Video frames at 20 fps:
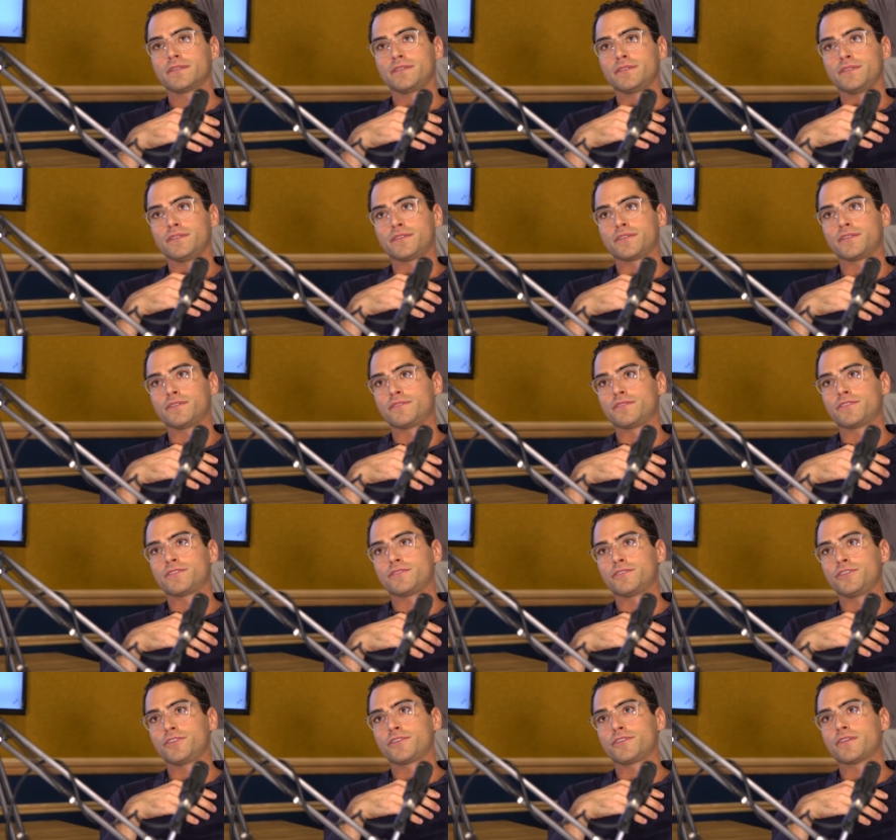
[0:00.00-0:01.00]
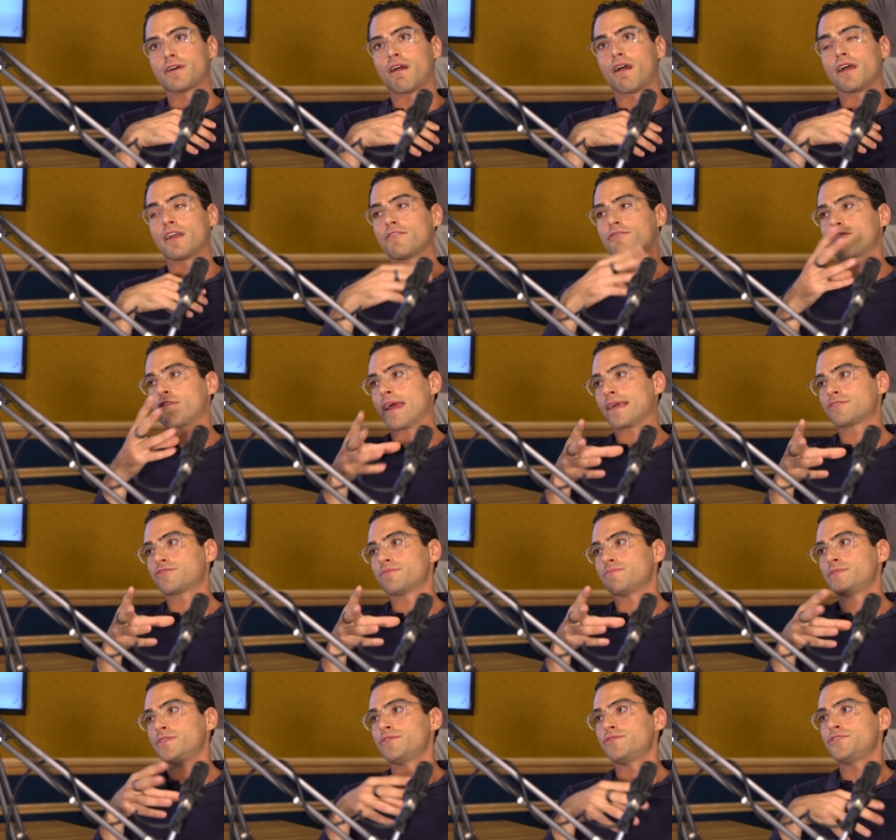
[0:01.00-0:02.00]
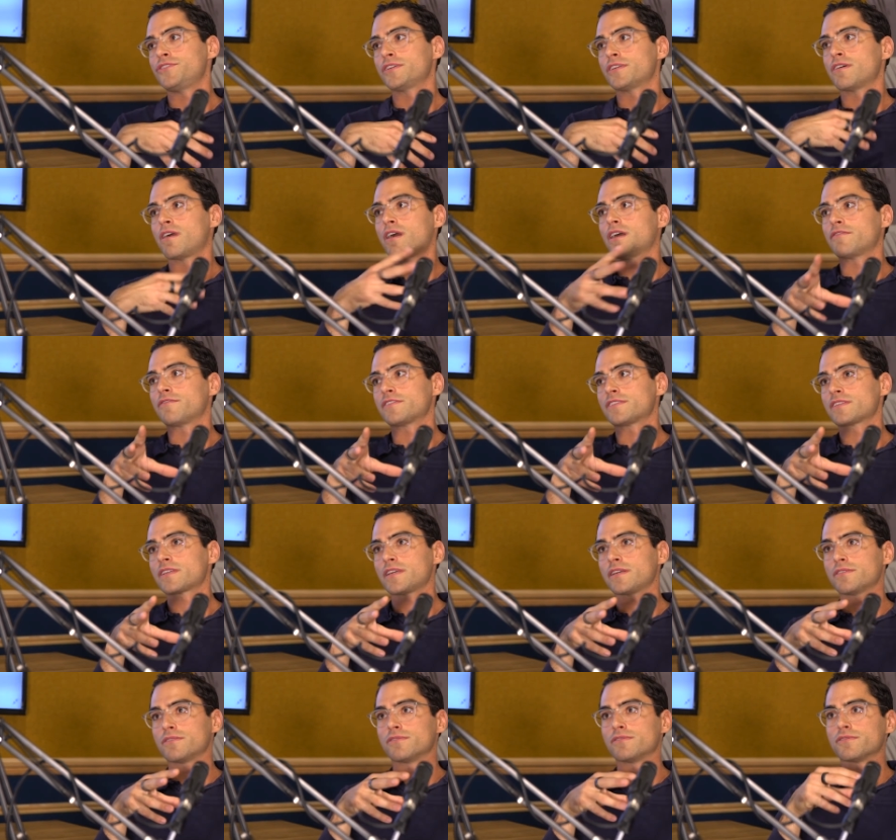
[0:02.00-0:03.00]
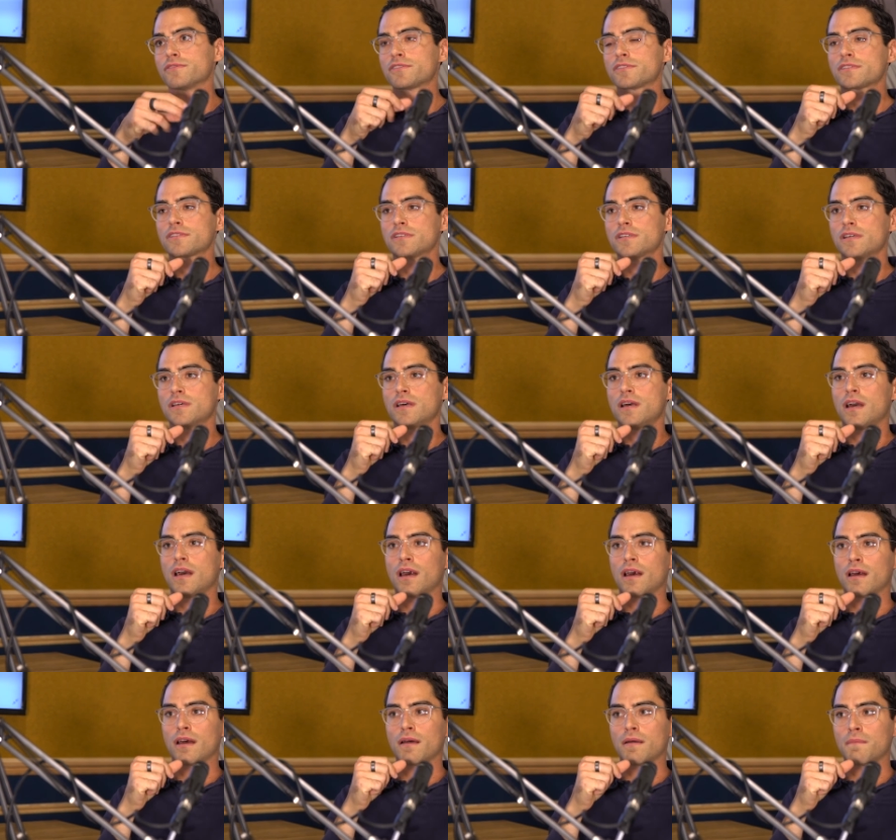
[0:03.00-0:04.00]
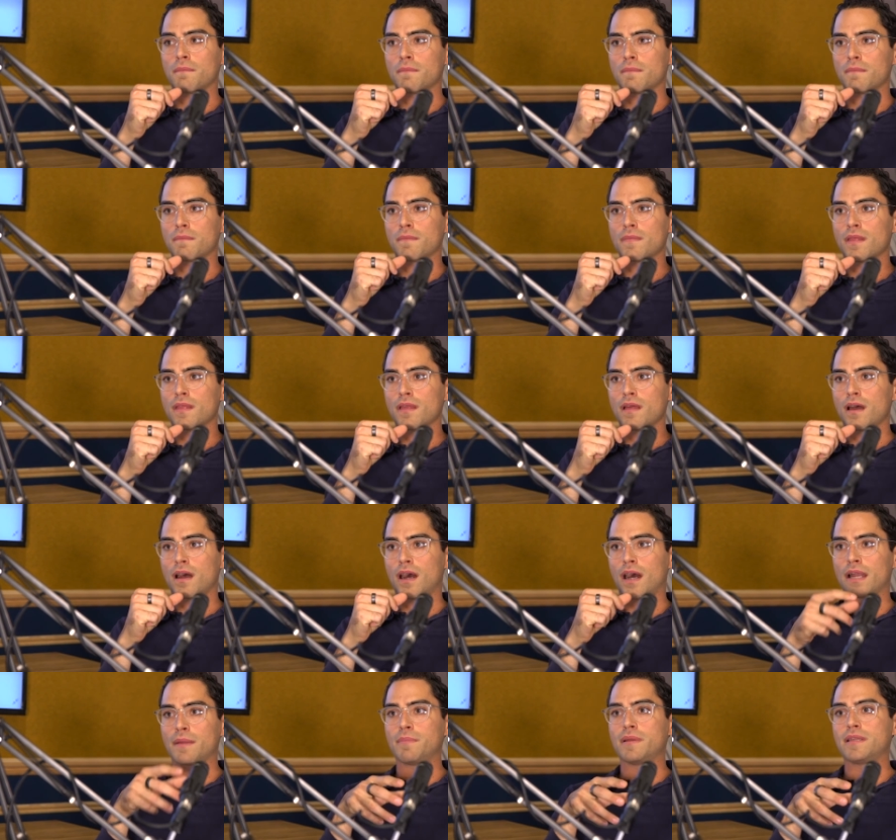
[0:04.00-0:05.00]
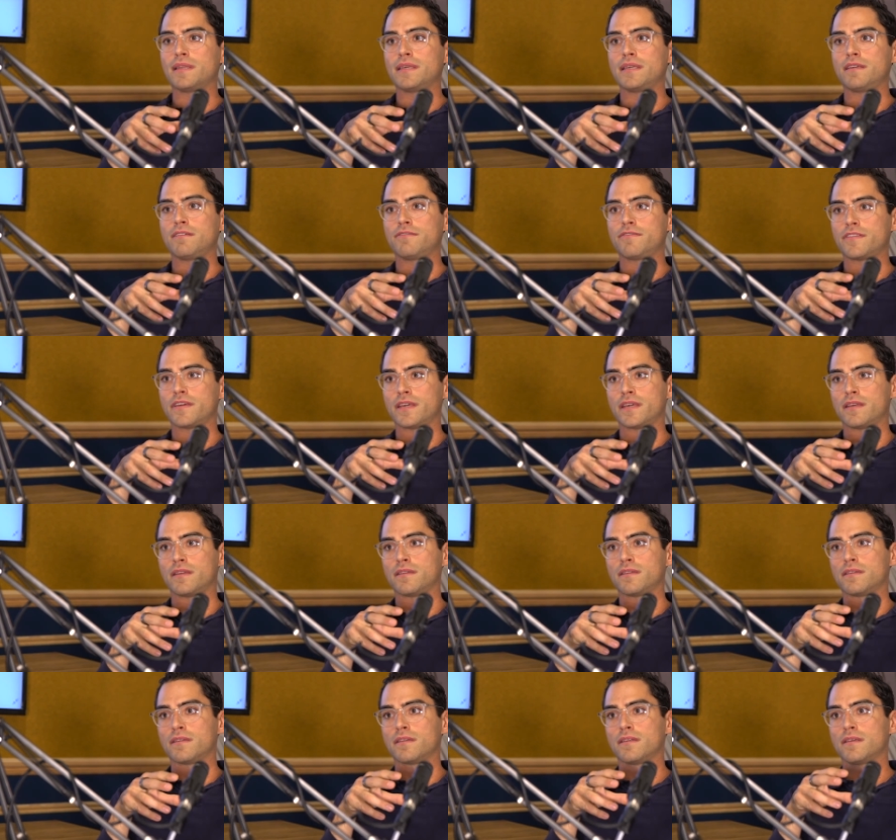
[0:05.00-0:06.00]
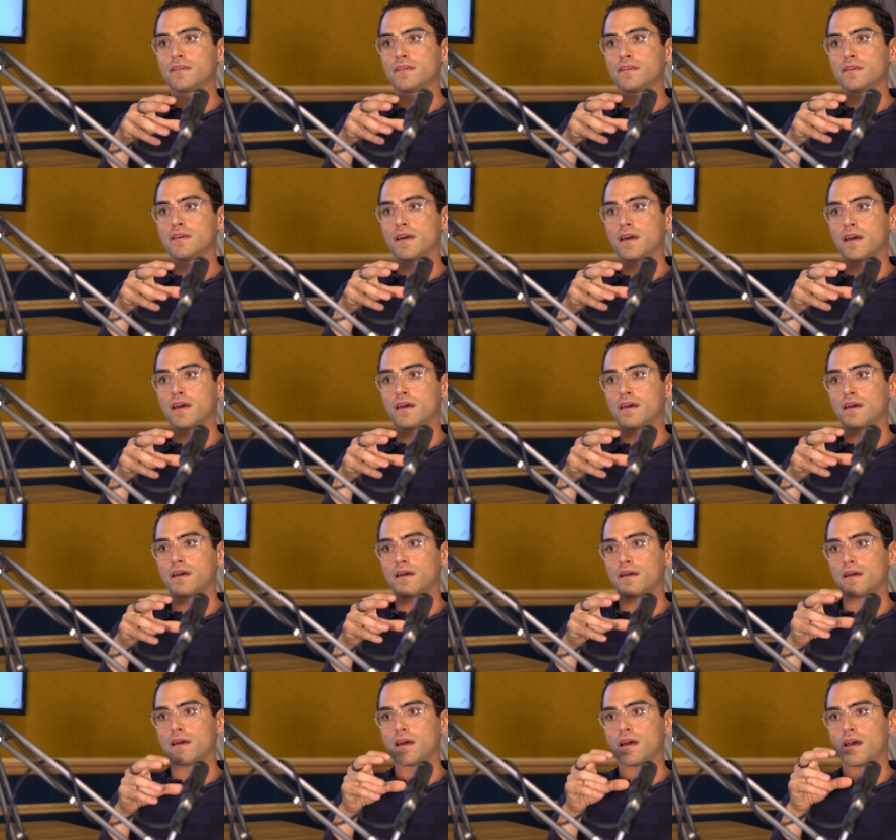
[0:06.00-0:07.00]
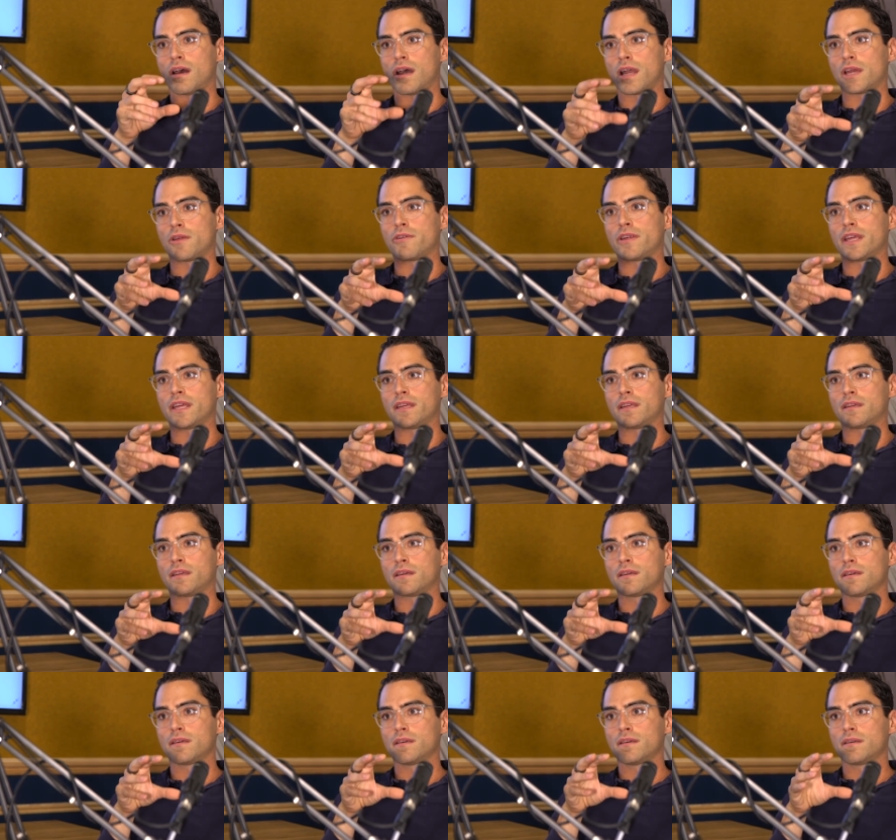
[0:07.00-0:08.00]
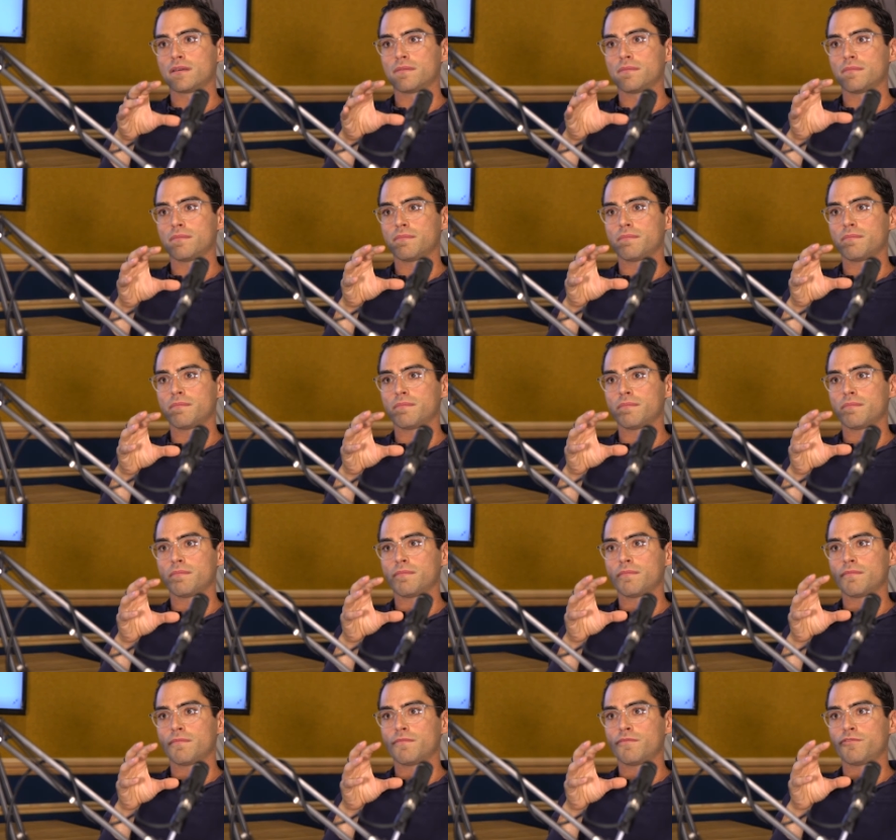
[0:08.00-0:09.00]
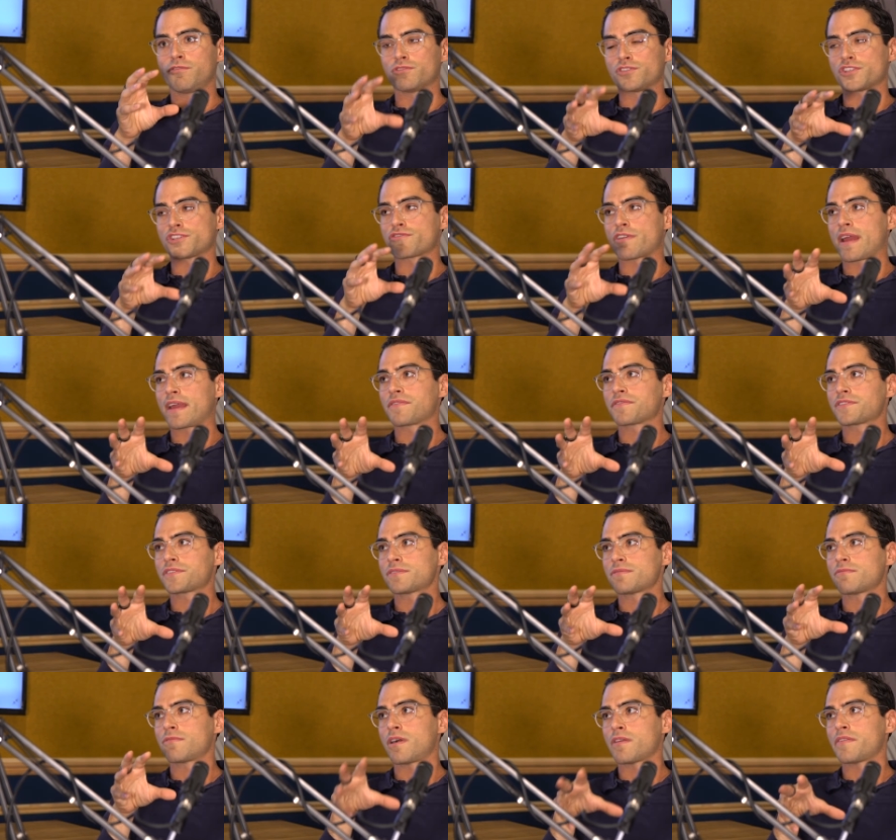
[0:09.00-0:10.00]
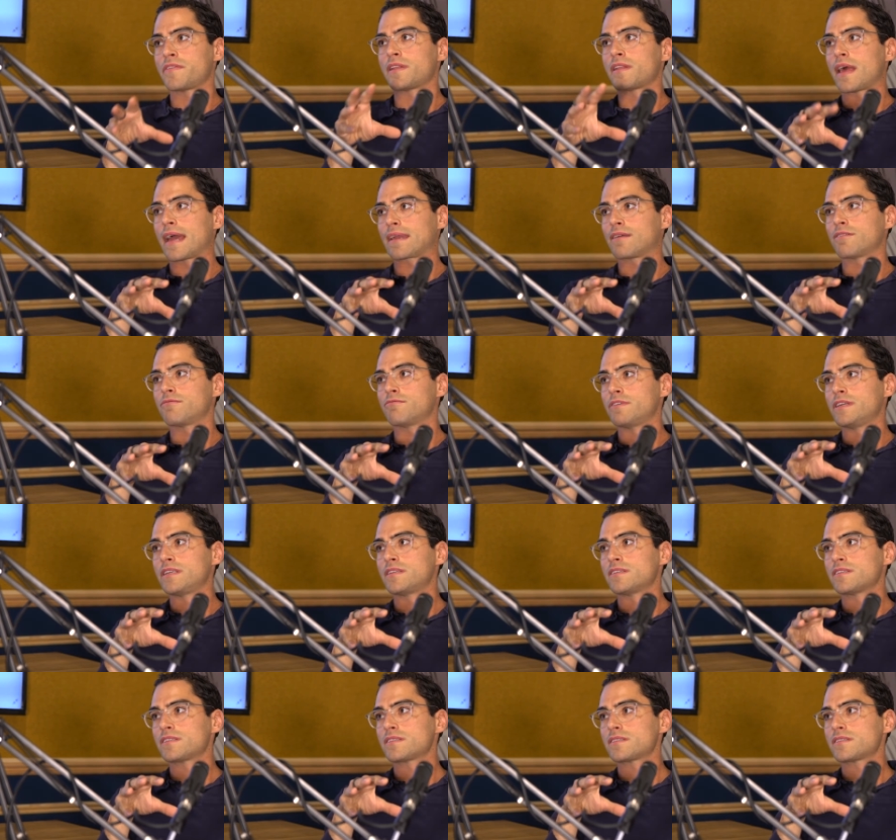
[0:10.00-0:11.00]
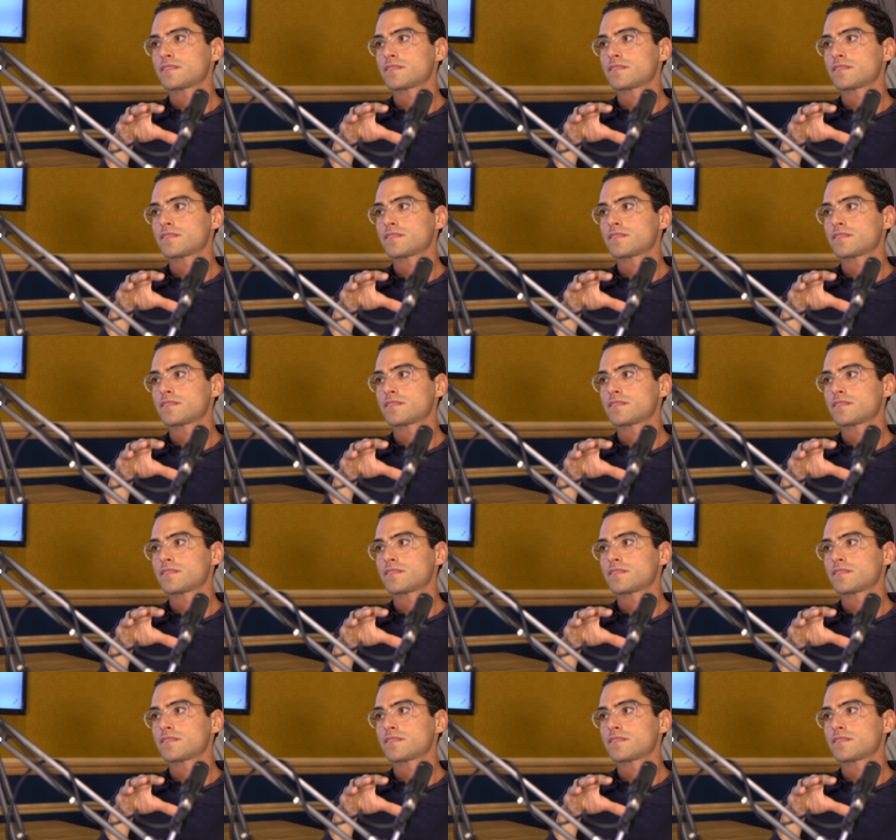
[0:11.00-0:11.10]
you could you could hire for attributes, you can hire for skills. Um, I believe in uh, hiring for strengths rather than lack of weakness.